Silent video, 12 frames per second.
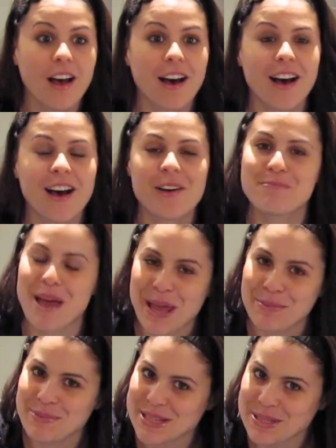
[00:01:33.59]
Uh,
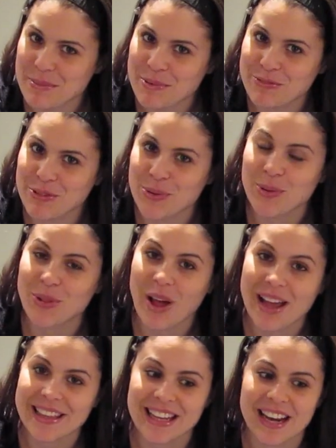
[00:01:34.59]
maybe some of you would
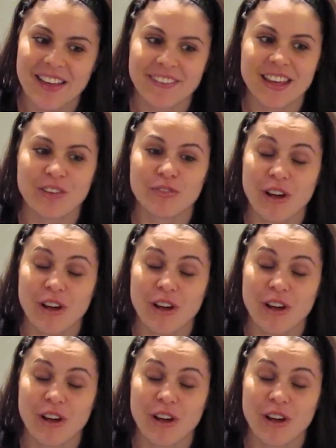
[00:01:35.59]
like that out there.